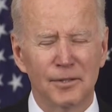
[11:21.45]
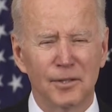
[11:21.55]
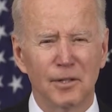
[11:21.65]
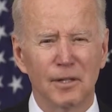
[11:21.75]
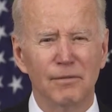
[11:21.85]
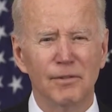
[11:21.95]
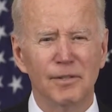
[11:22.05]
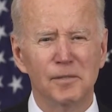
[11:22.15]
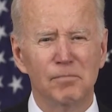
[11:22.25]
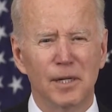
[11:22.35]
to deliver
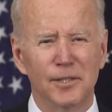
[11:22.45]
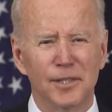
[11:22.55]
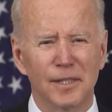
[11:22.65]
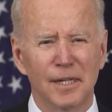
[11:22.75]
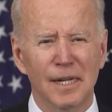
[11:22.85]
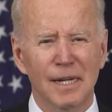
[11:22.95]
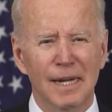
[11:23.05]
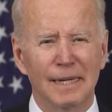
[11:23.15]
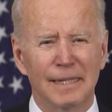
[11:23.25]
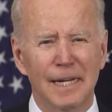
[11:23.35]
this budget
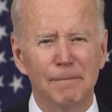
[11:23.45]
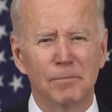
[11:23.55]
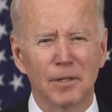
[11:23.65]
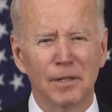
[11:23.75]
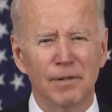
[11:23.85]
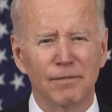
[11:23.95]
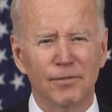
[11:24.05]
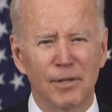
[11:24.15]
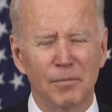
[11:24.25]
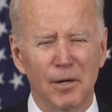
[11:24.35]
and keep delivering
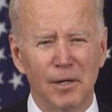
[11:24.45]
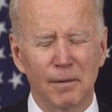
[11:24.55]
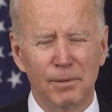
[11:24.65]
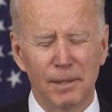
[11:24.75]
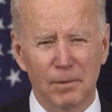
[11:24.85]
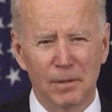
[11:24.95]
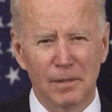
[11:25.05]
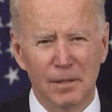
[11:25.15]
for the American people.